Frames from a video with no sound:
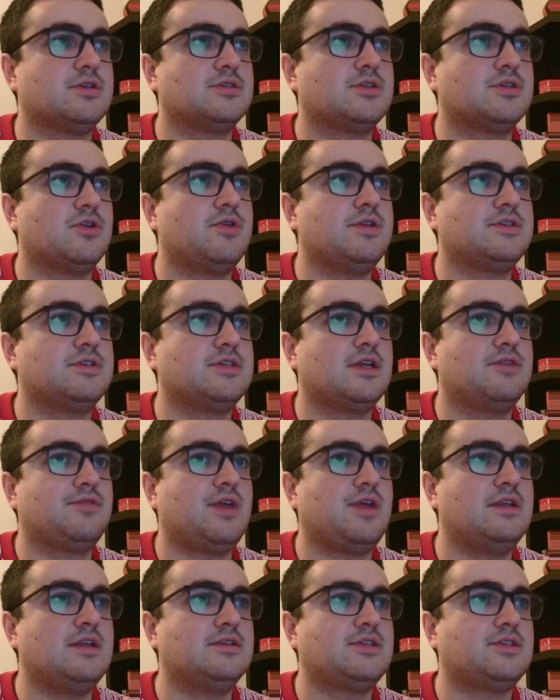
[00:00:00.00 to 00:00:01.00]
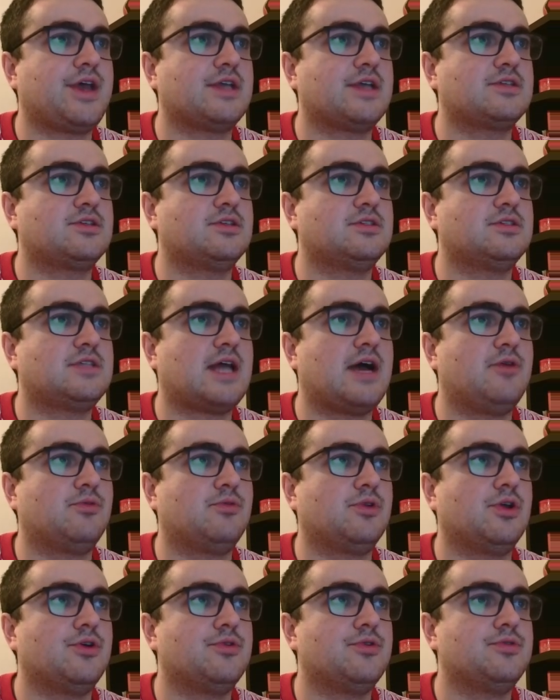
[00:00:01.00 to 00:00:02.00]
So instead of in-text
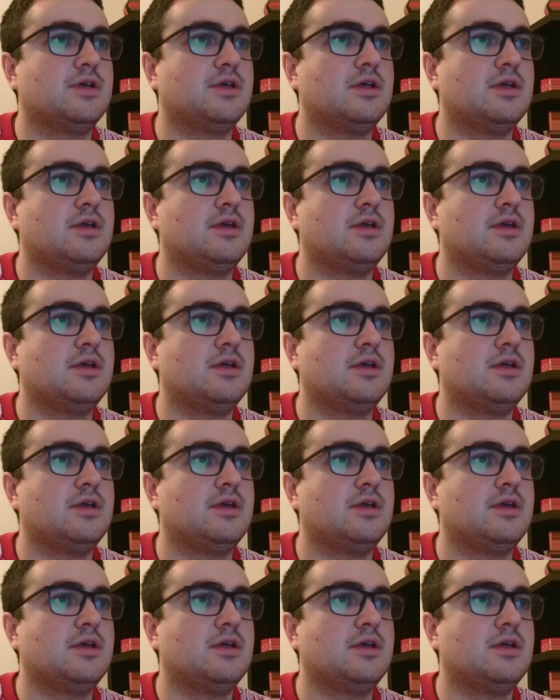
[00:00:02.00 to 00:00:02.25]
download,